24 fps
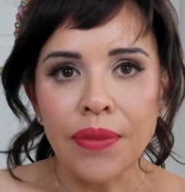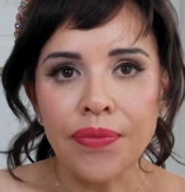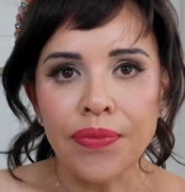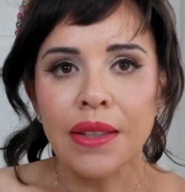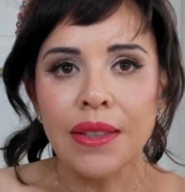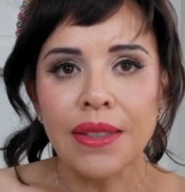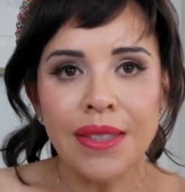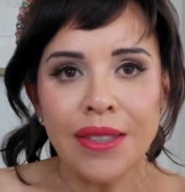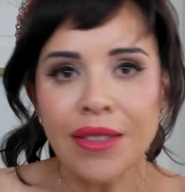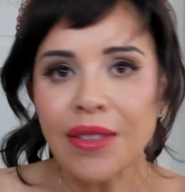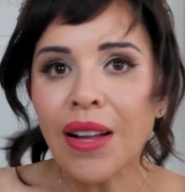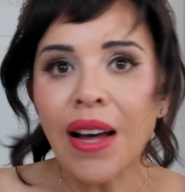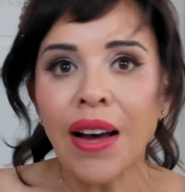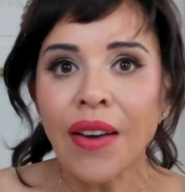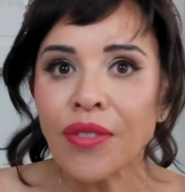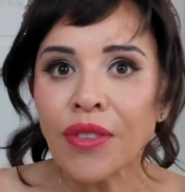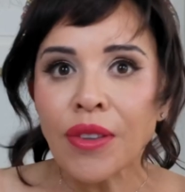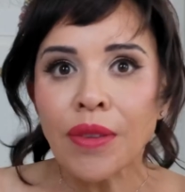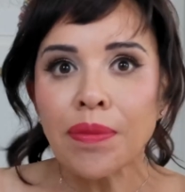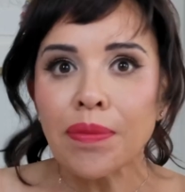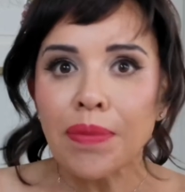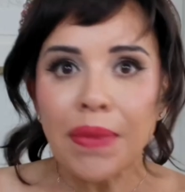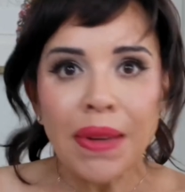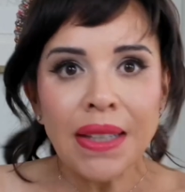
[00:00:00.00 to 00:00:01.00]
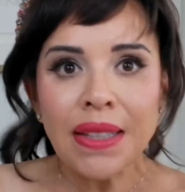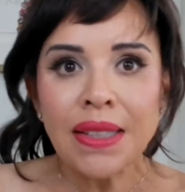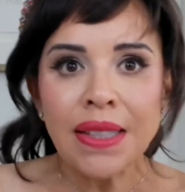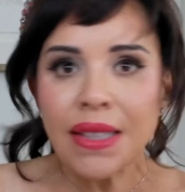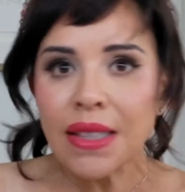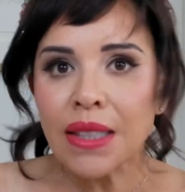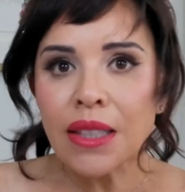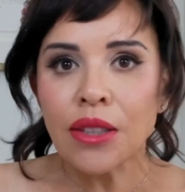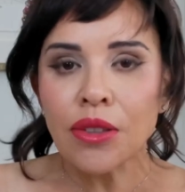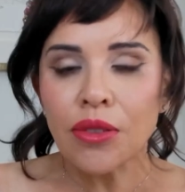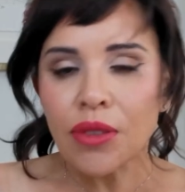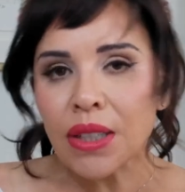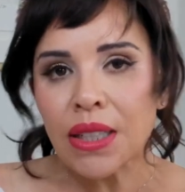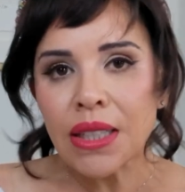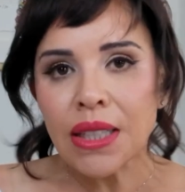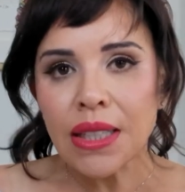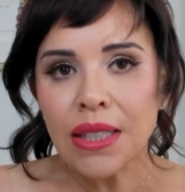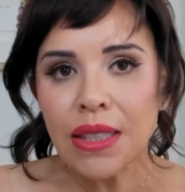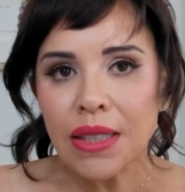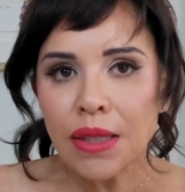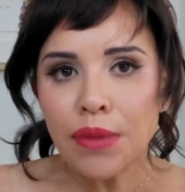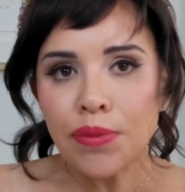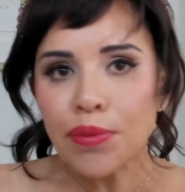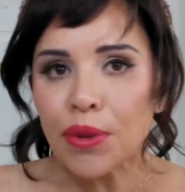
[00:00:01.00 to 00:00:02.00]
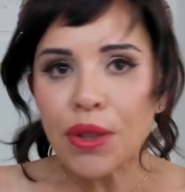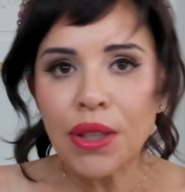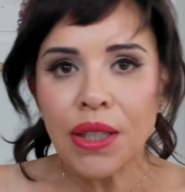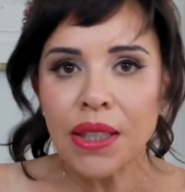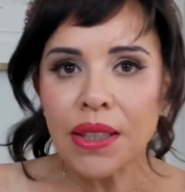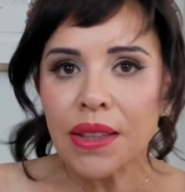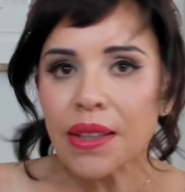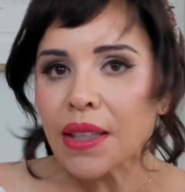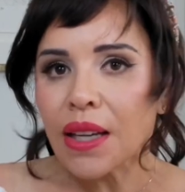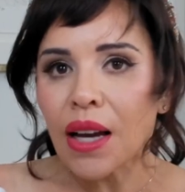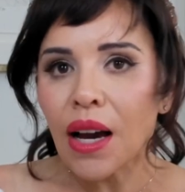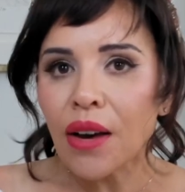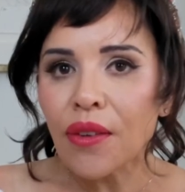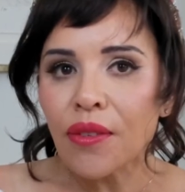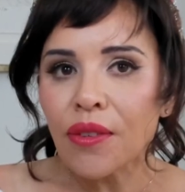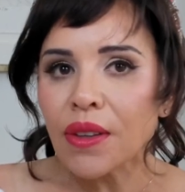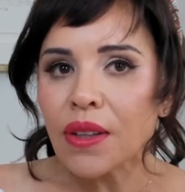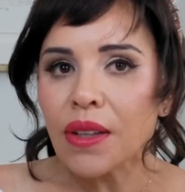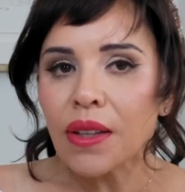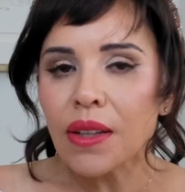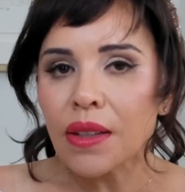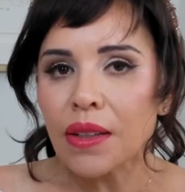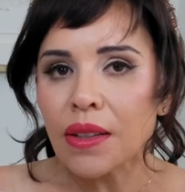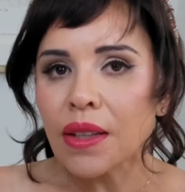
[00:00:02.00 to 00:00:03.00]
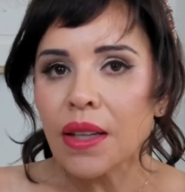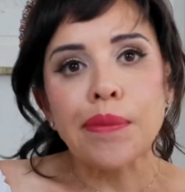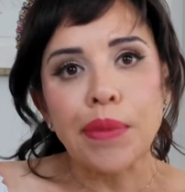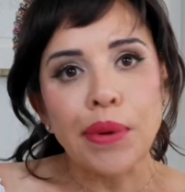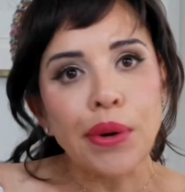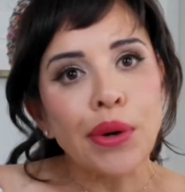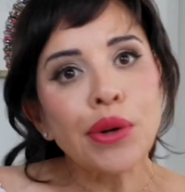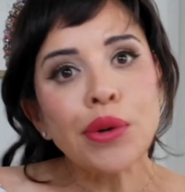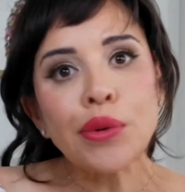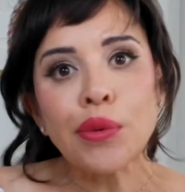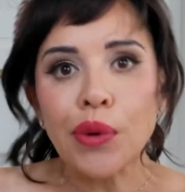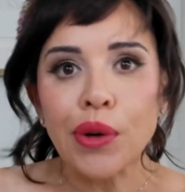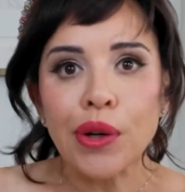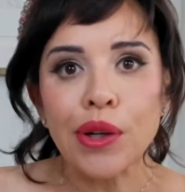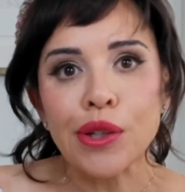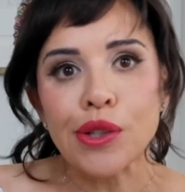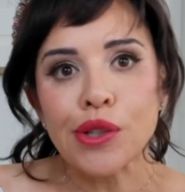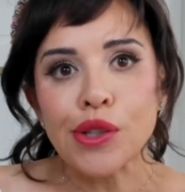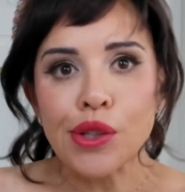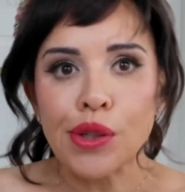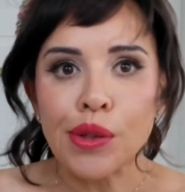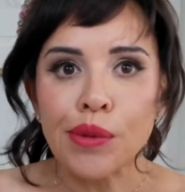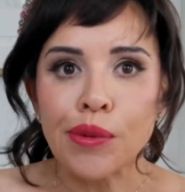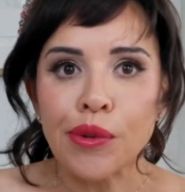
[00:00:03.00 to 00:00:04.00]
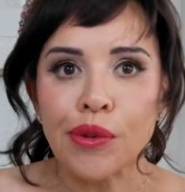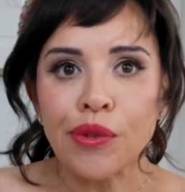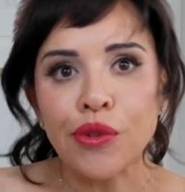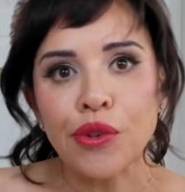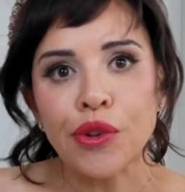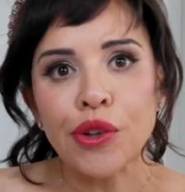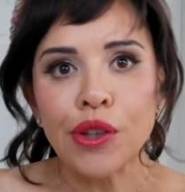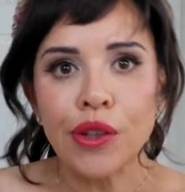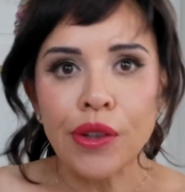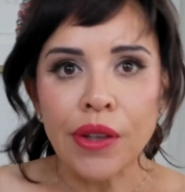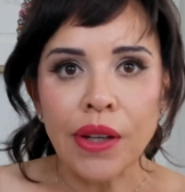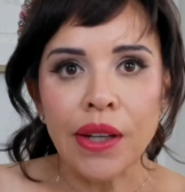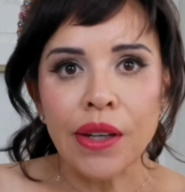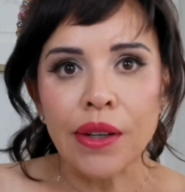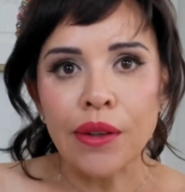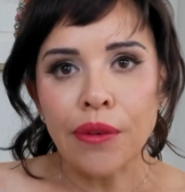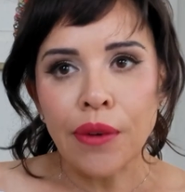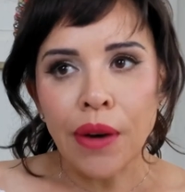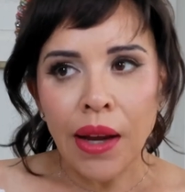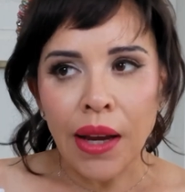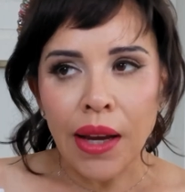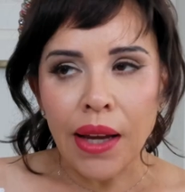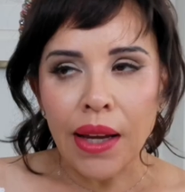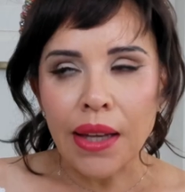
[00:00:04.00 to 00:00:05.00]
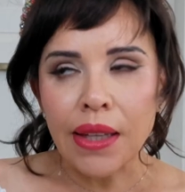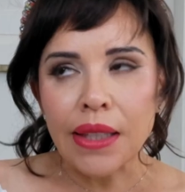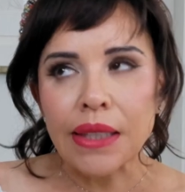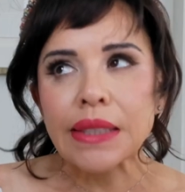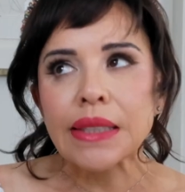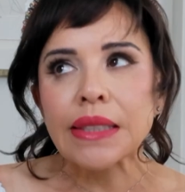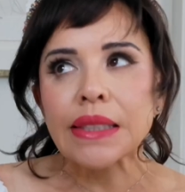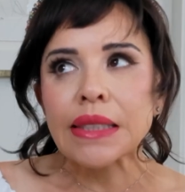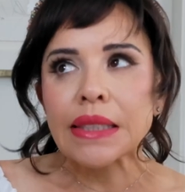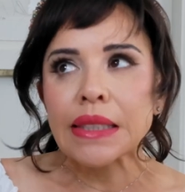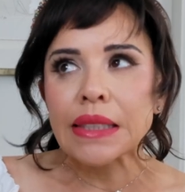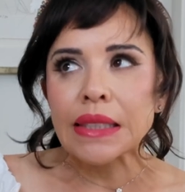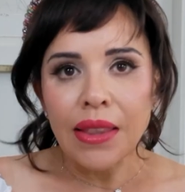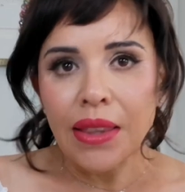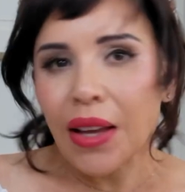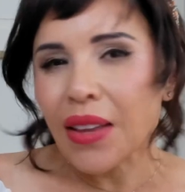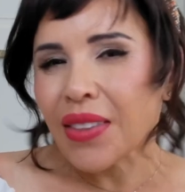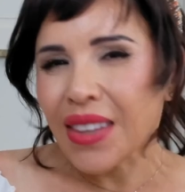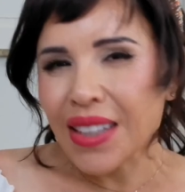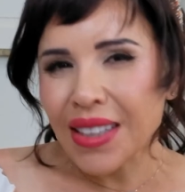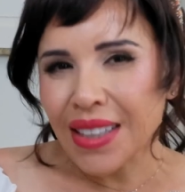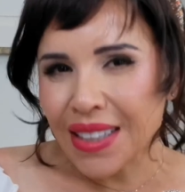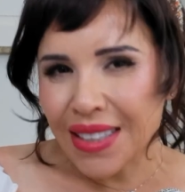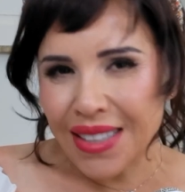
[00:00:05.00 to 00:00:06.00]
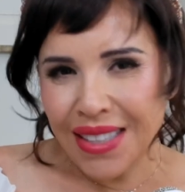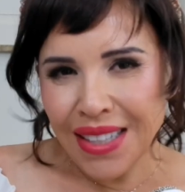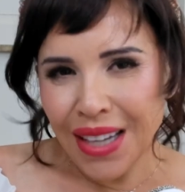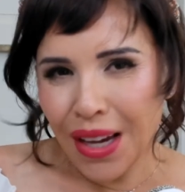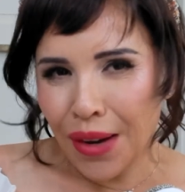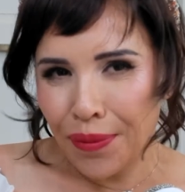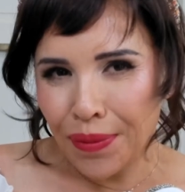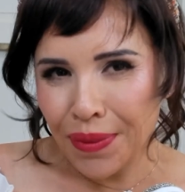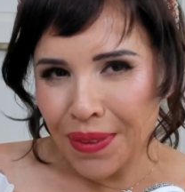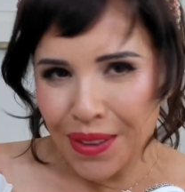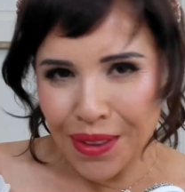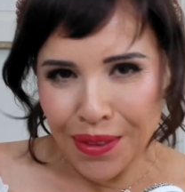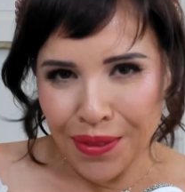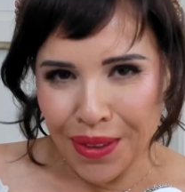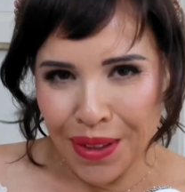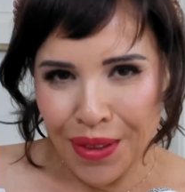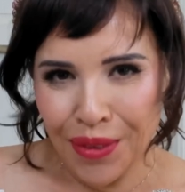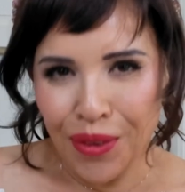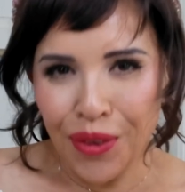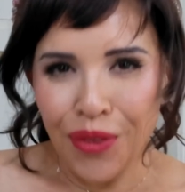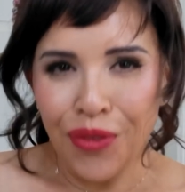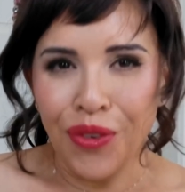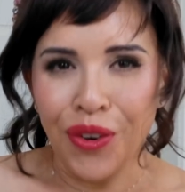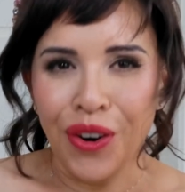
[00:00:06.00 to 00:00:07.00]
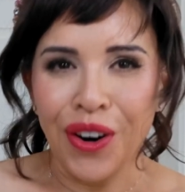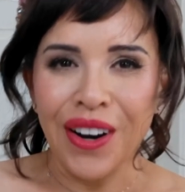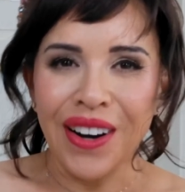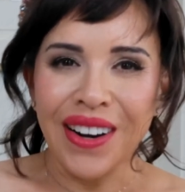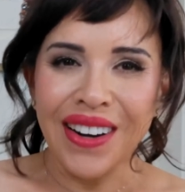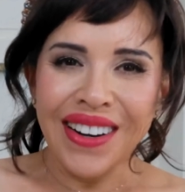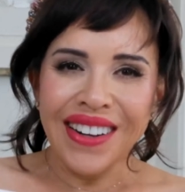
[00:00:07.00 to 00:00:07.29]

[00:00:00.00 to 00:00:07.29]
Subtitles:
You still have to mix the ingredients, preheat the oven, and burn one or two before you get it right. Not that that's happened to me before.